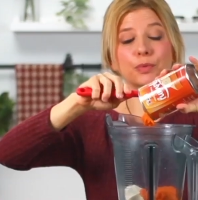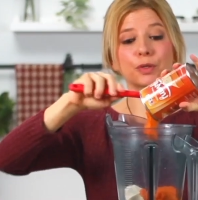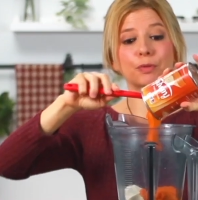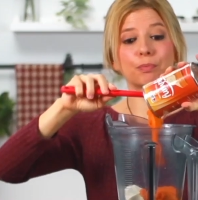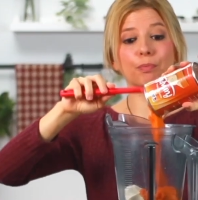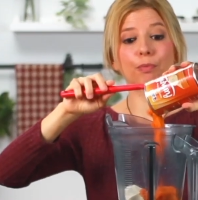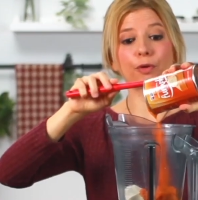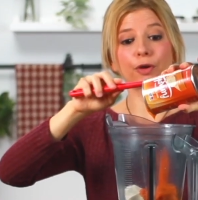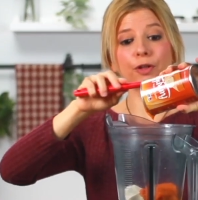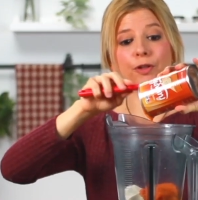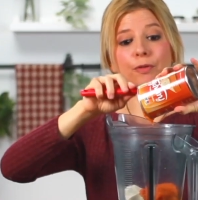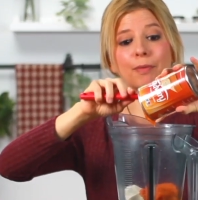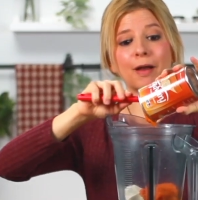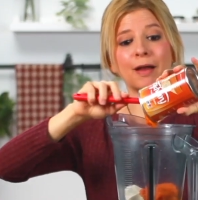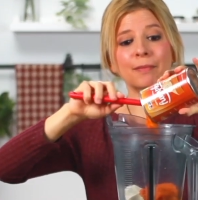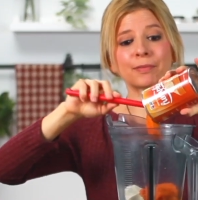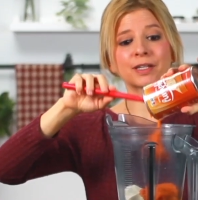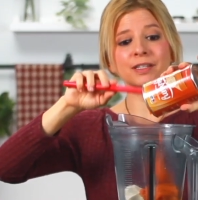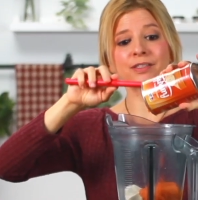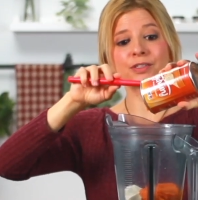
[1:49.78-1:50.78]
would boil
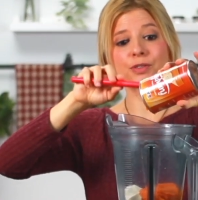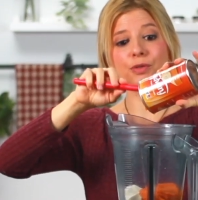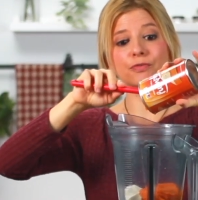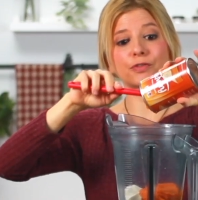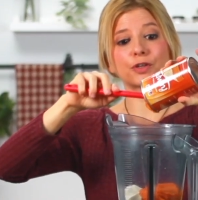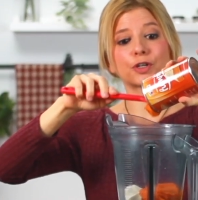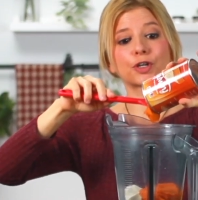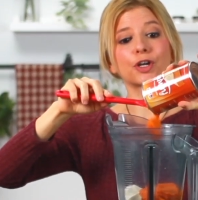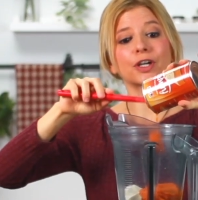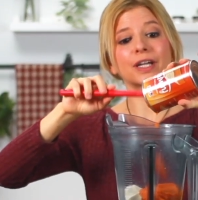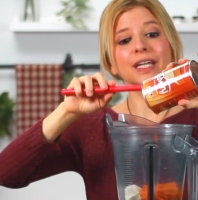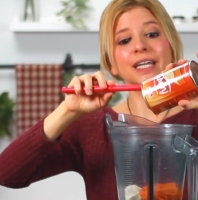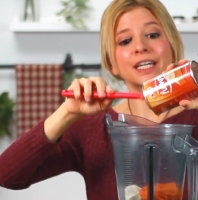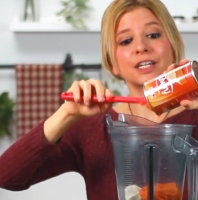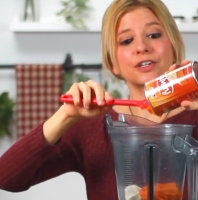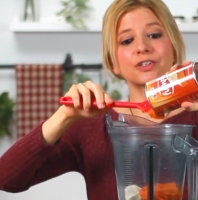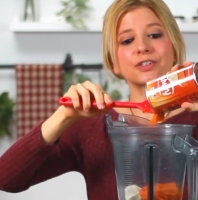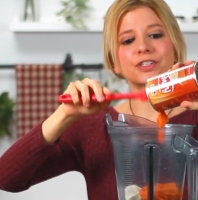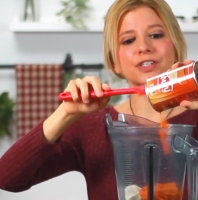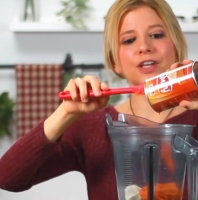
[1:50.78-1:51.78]
pumpkin. So if you're cooking
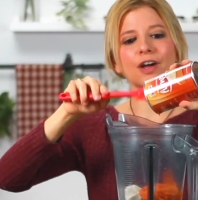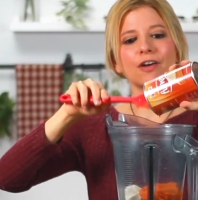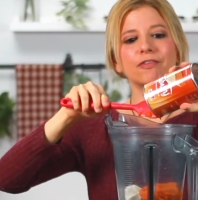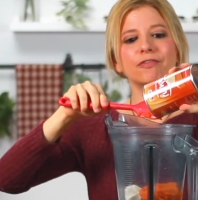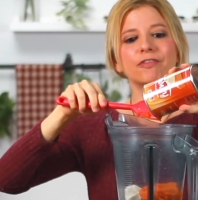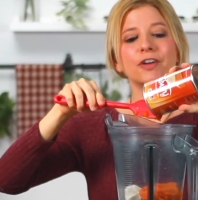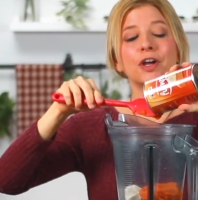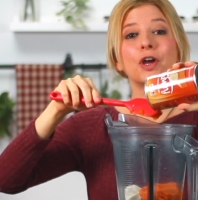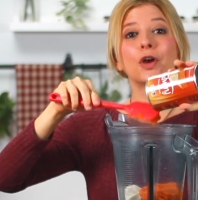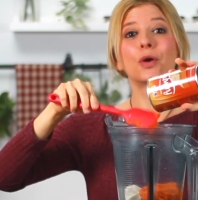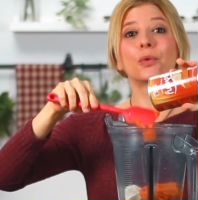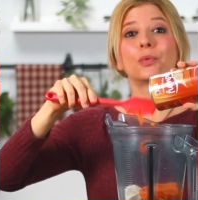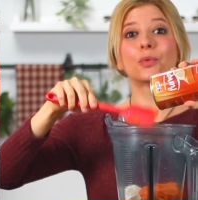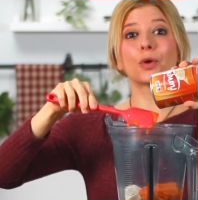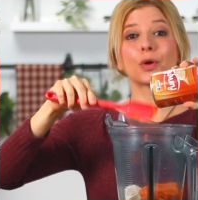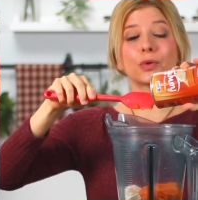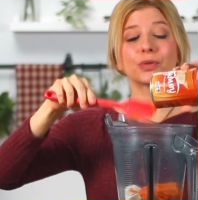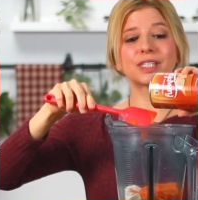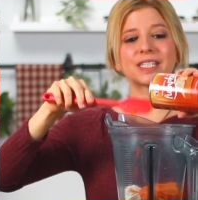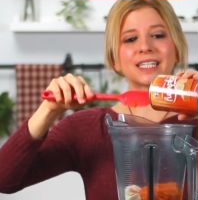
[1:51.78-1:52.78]
it yourself,
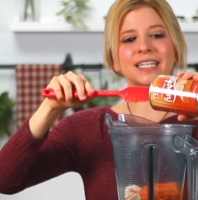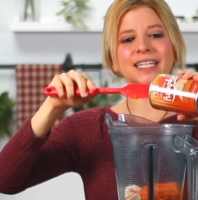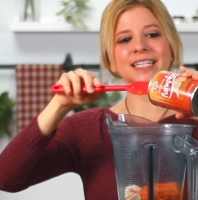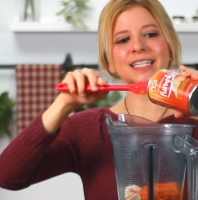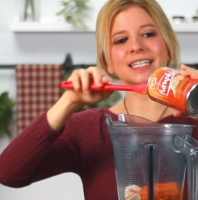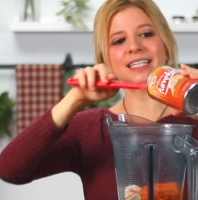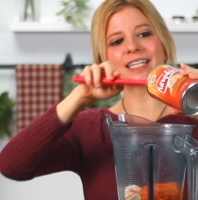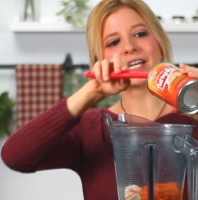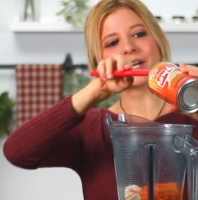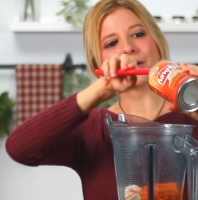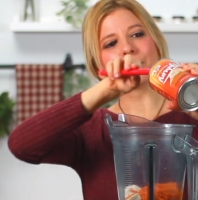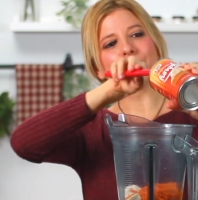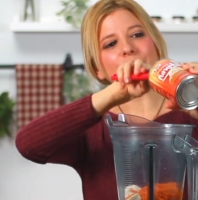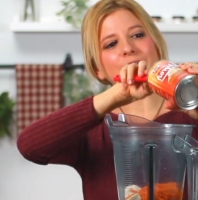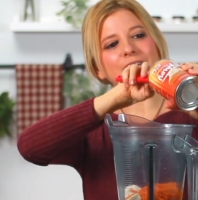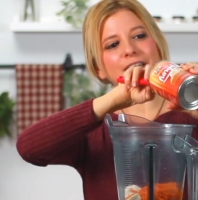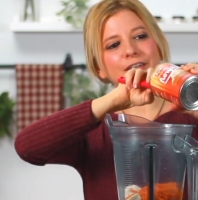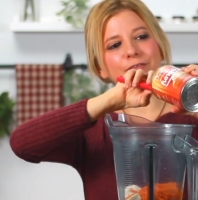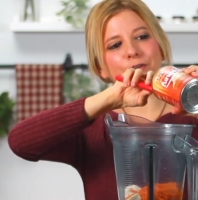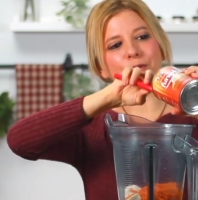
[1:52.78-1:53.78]
roasting it will
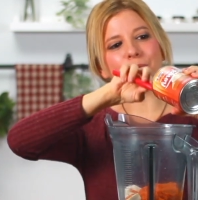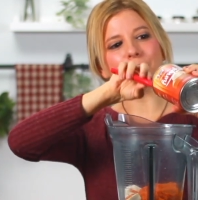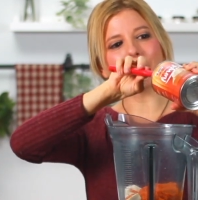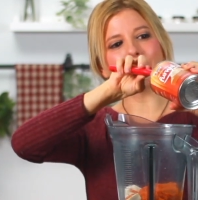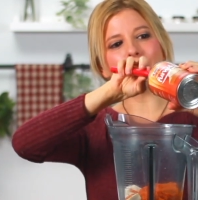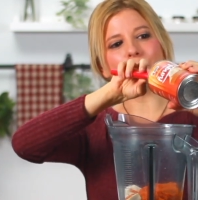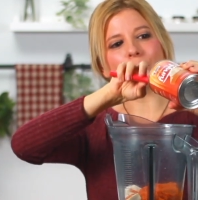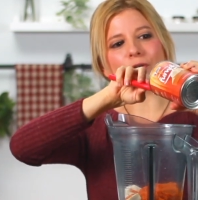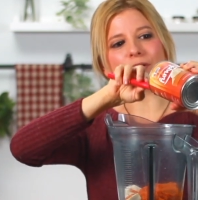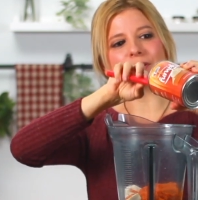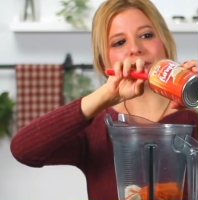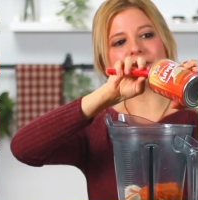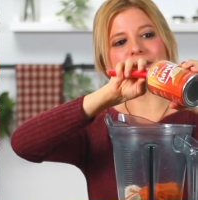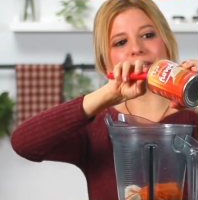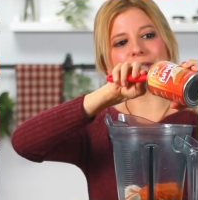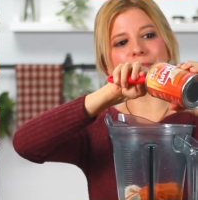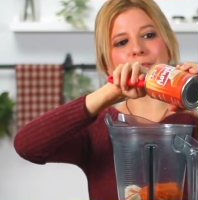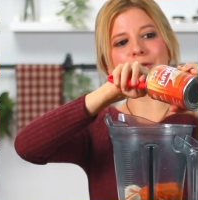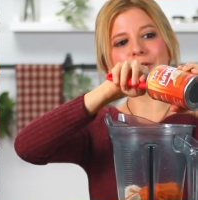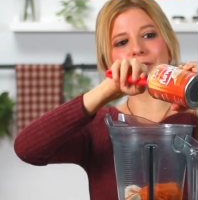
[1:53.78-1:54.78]
give you a more
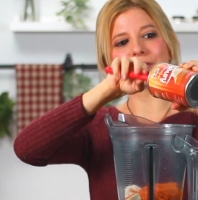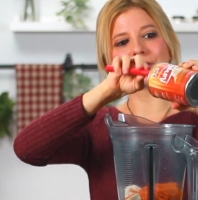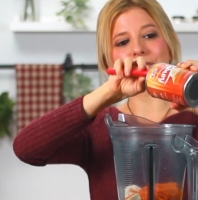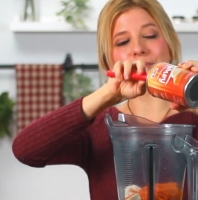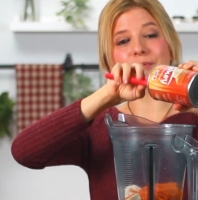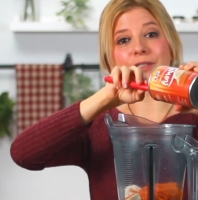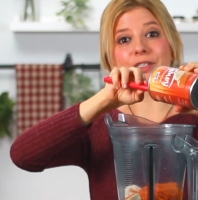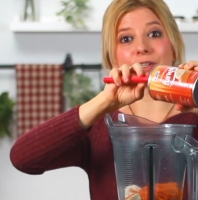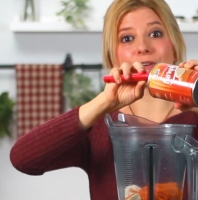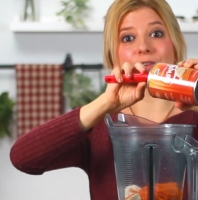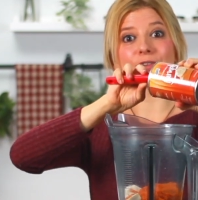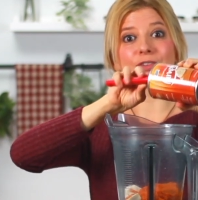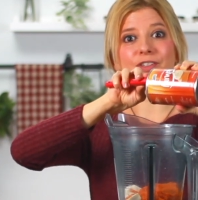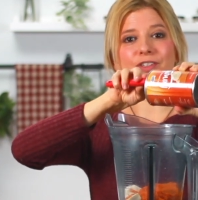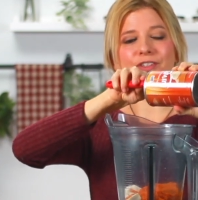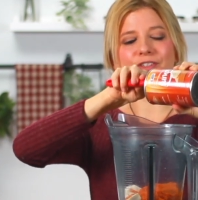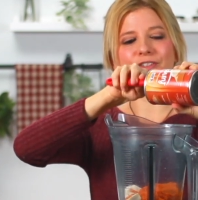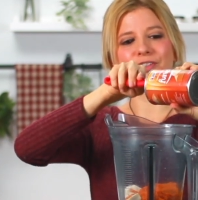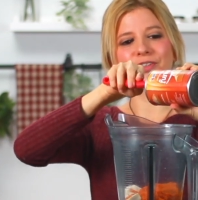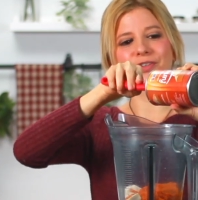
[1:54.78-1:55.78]
similar
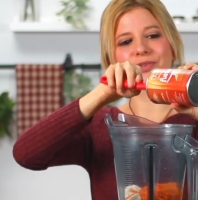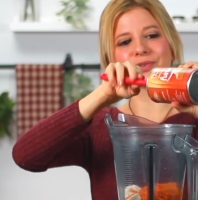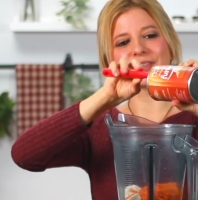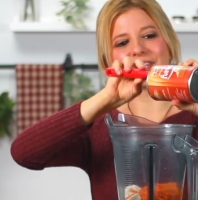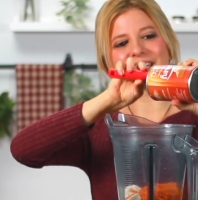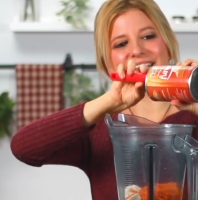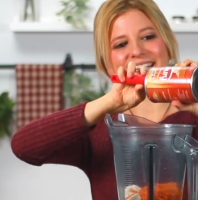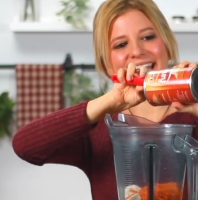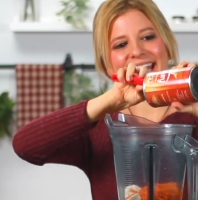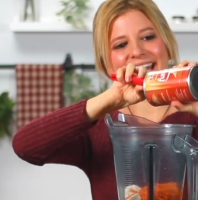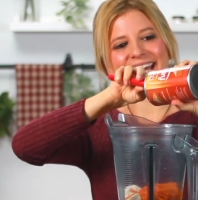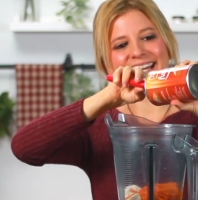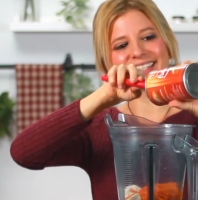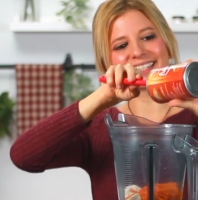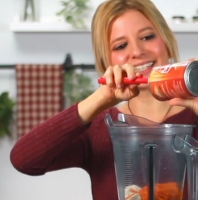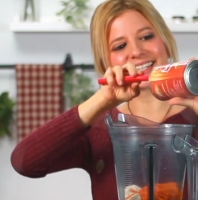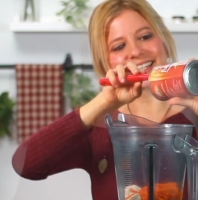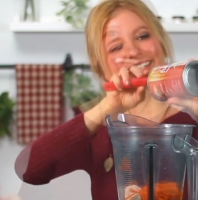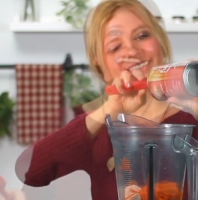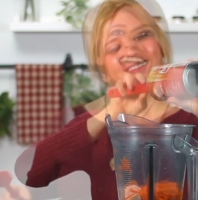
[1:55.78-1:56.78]
result to the
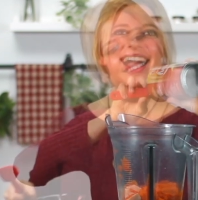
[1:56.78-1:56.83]
canned.